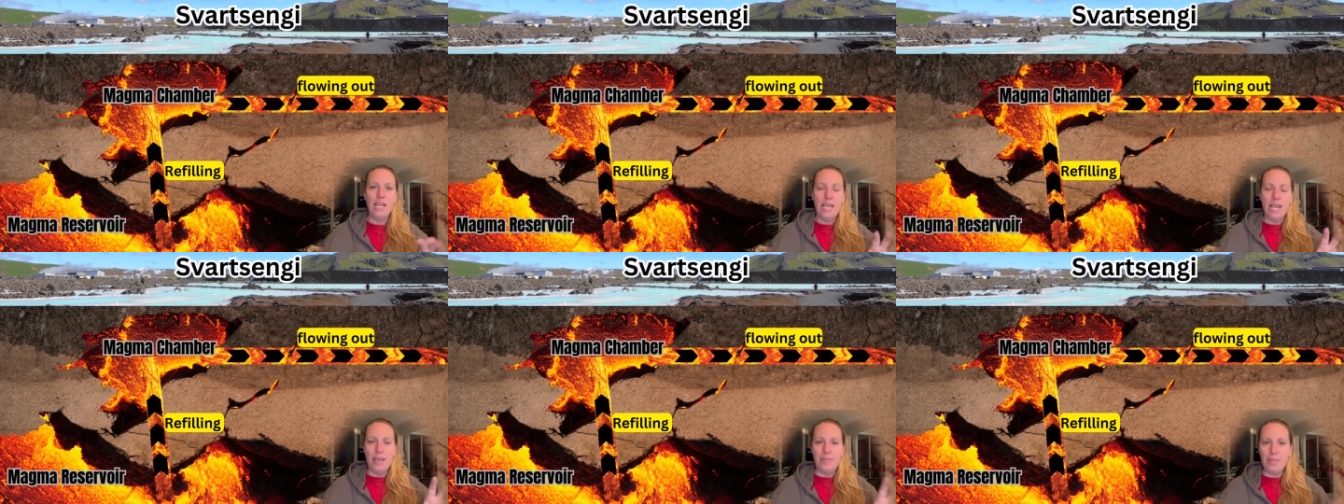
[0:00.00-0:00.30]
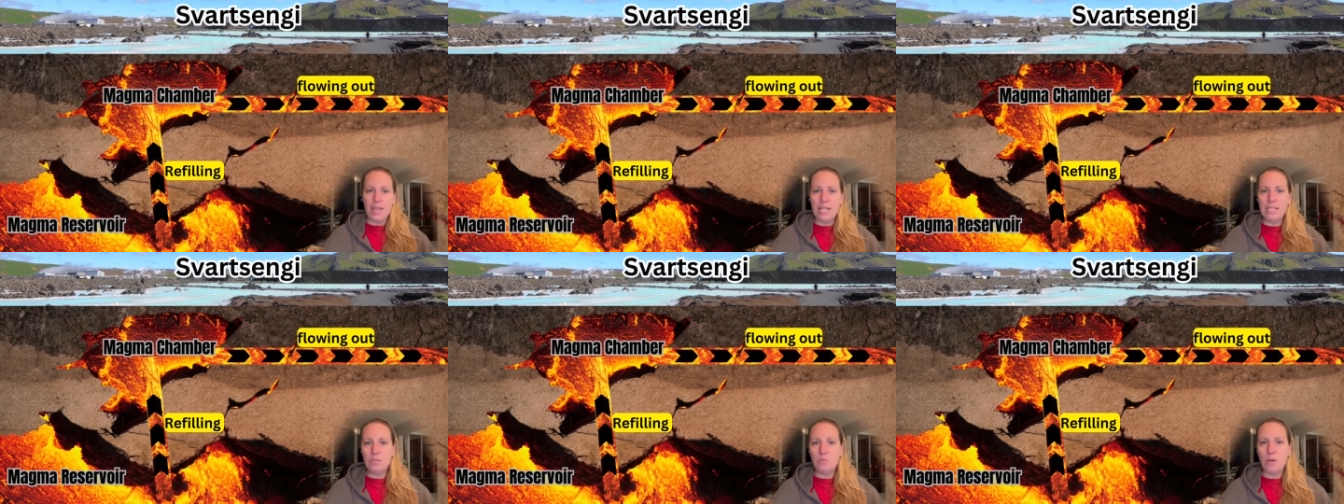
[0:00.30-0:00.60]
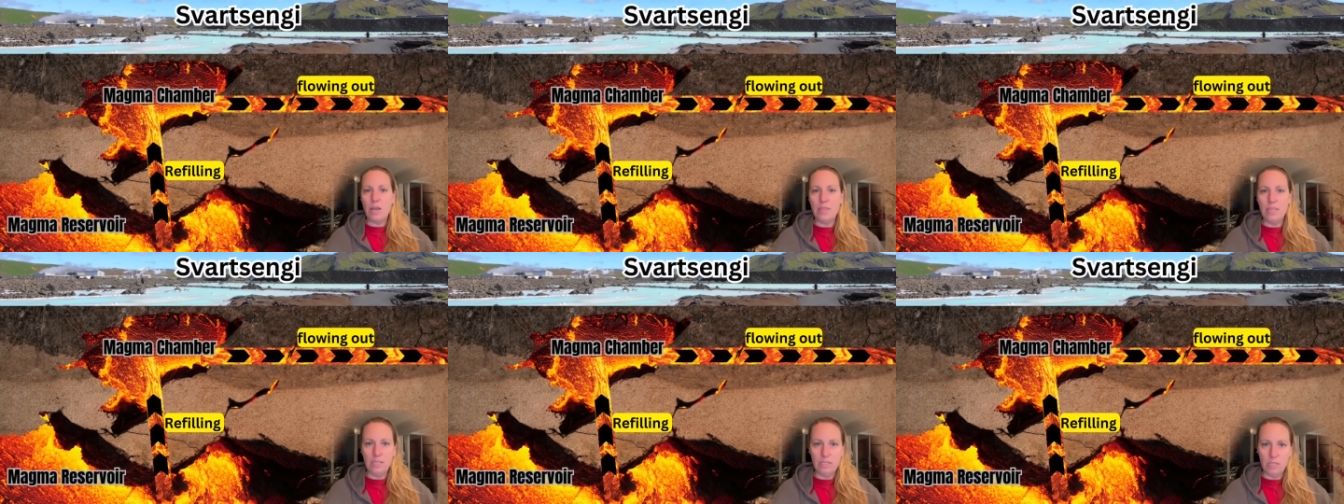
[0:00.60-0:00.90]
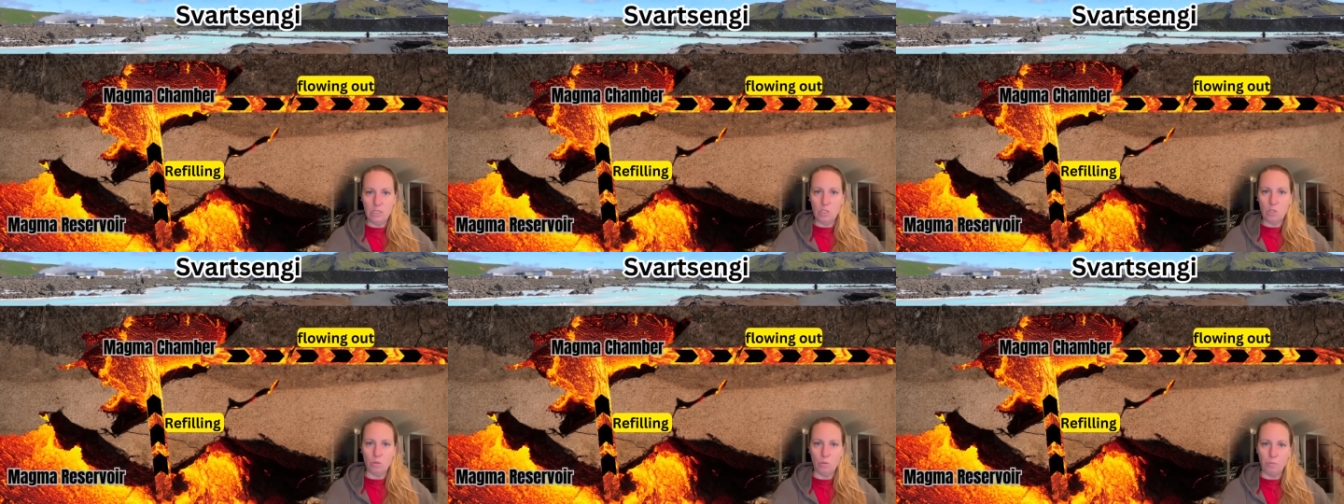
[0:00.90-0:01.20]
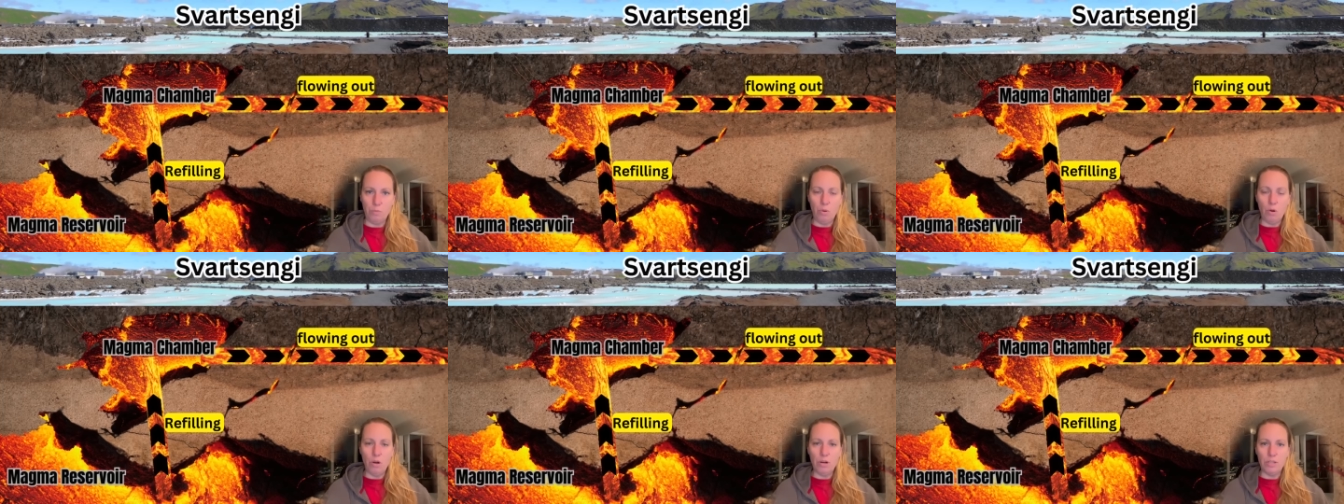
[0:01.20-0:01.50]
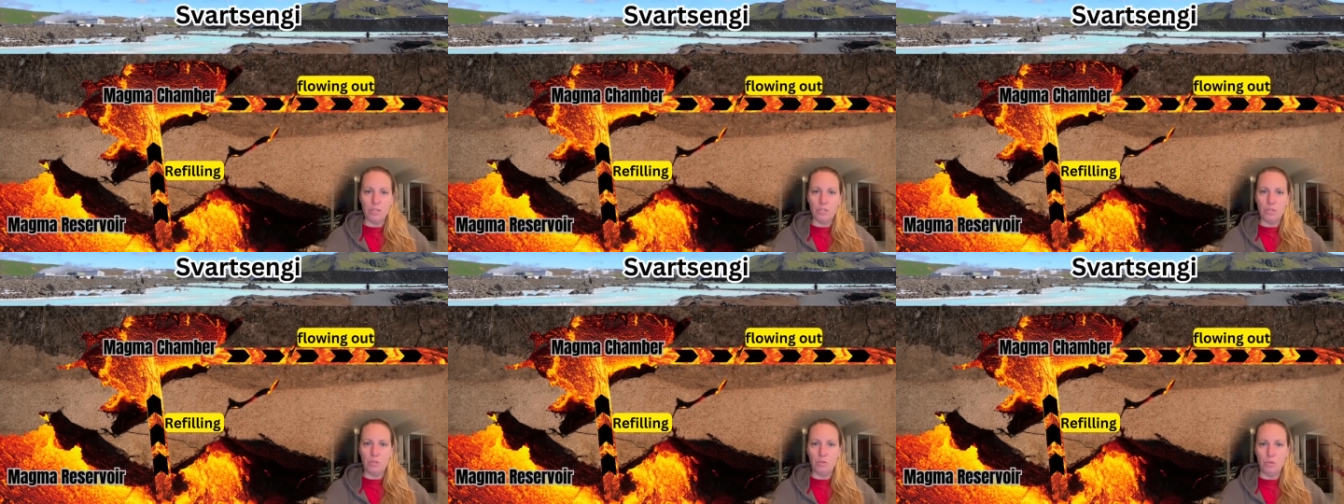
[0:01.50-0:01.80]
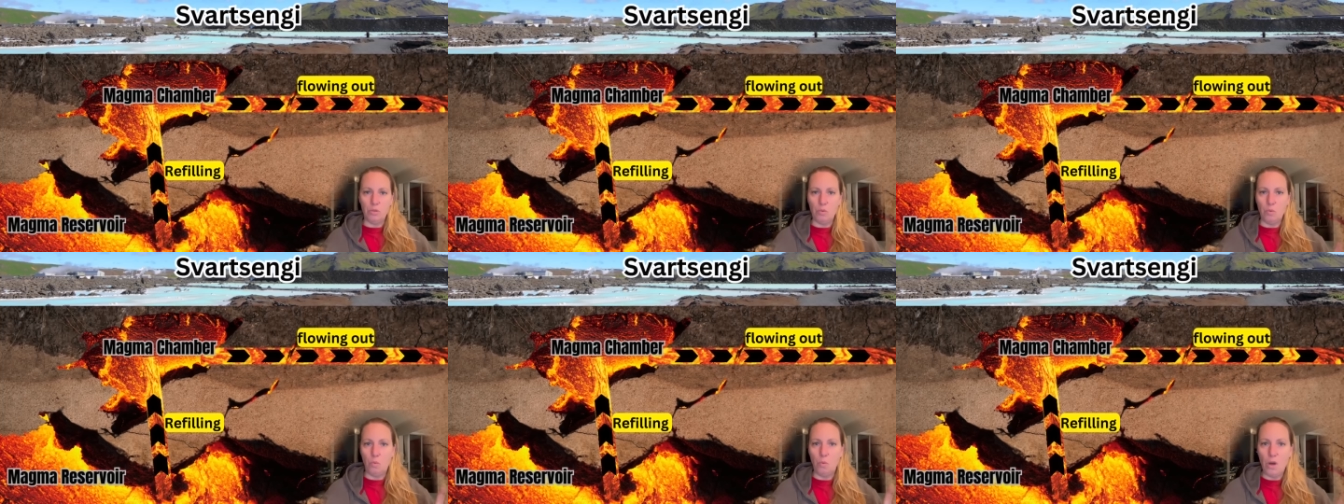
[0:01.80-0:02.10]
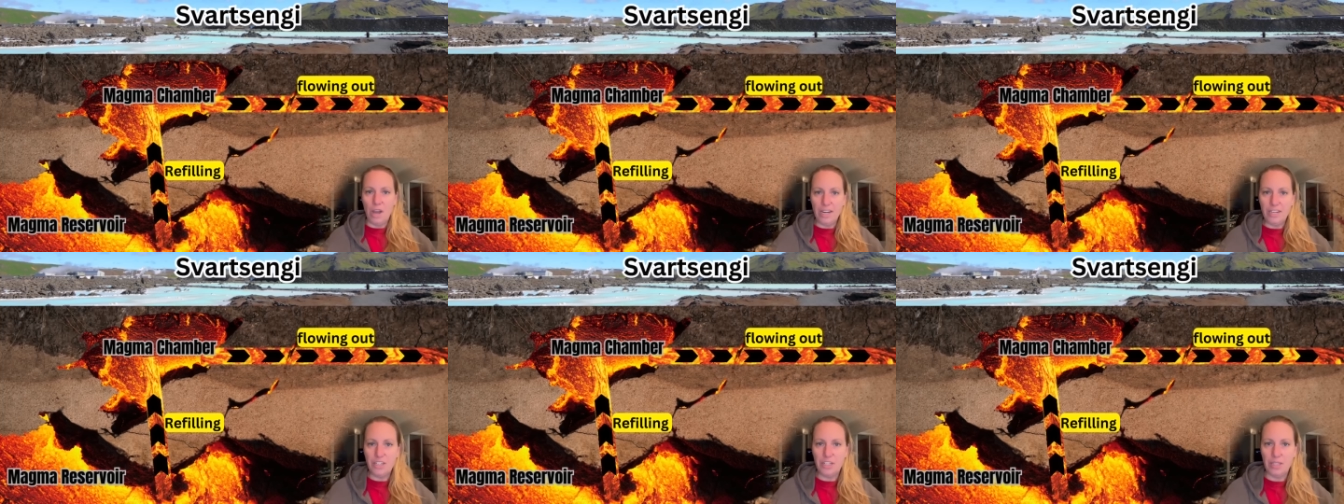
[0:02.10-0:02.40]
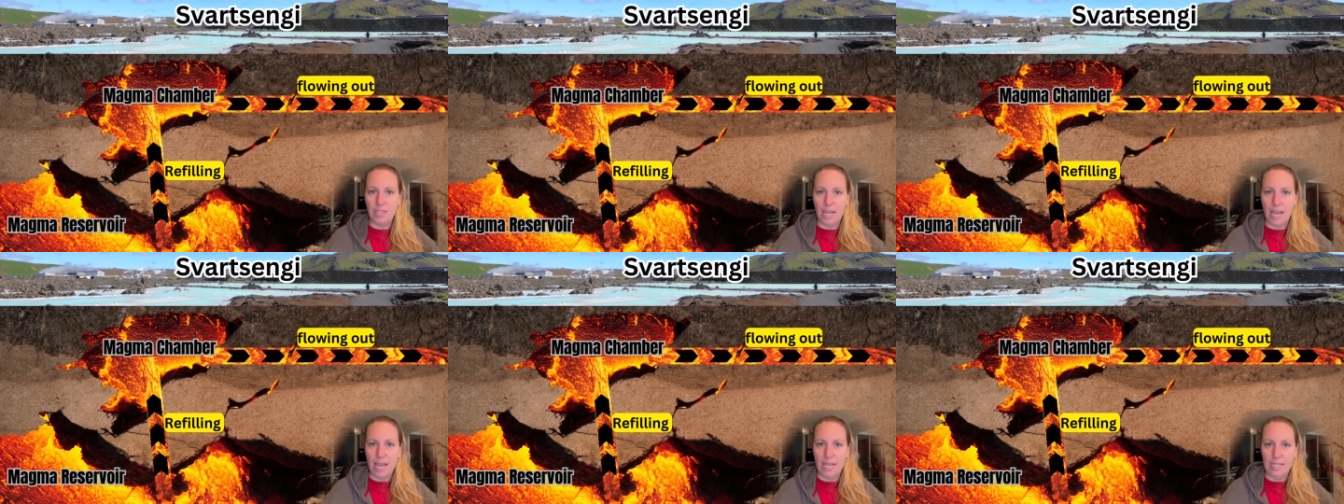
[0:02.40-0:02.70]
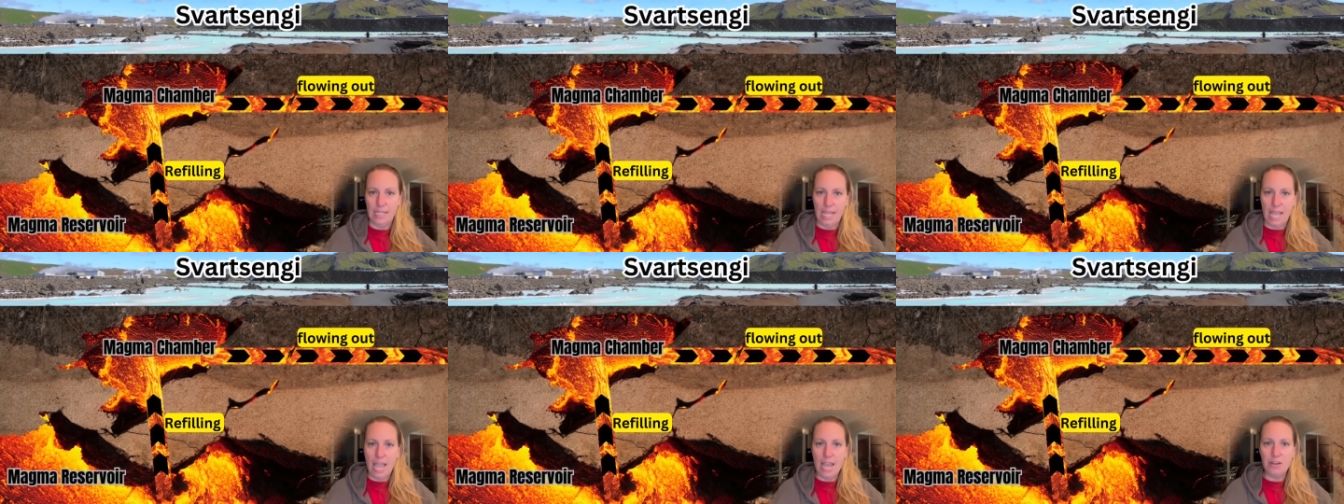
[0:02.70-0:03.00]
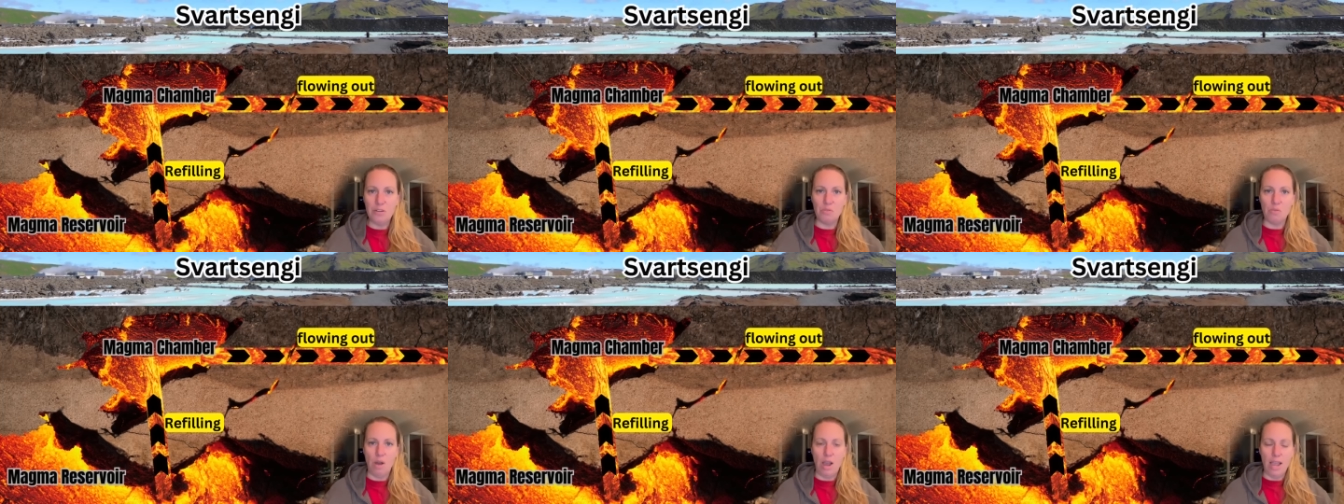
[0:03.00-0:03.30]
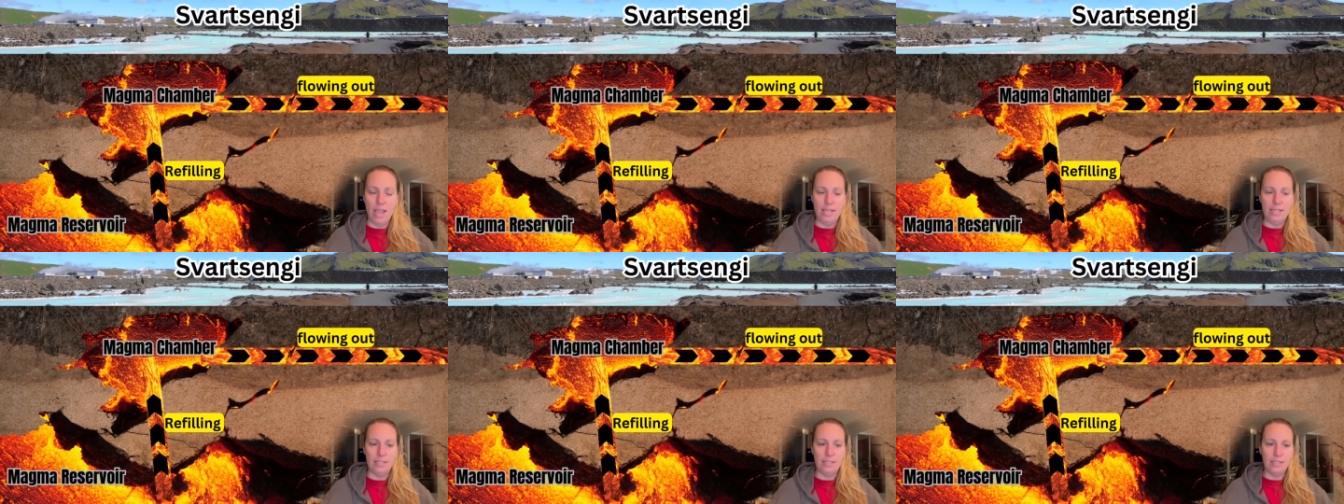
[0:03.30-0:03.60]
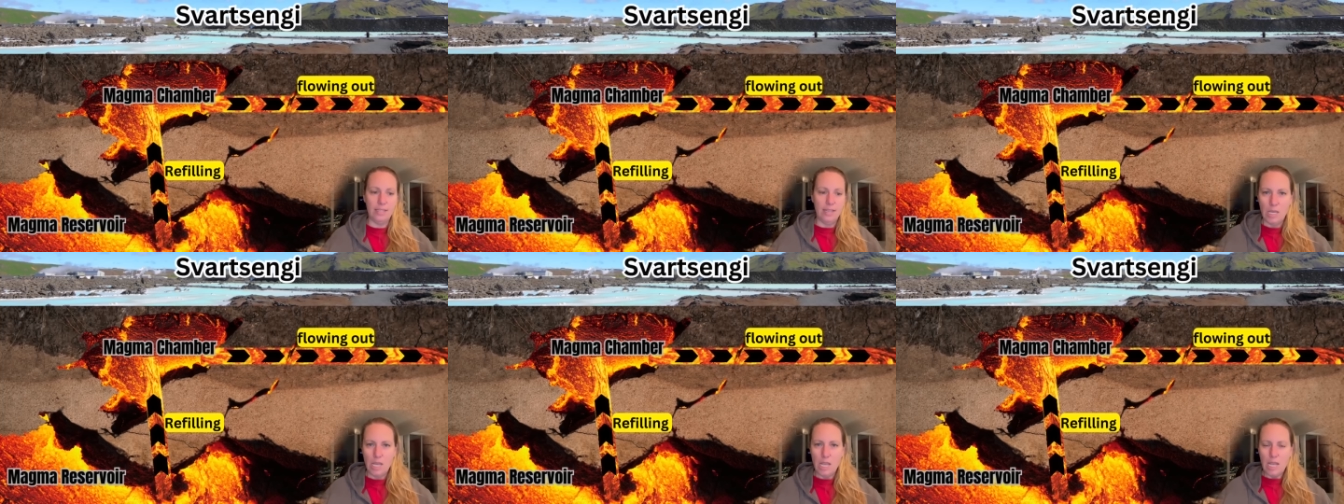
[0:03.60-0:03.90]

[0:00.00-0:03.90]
And that's why this is so important to watch that land rise.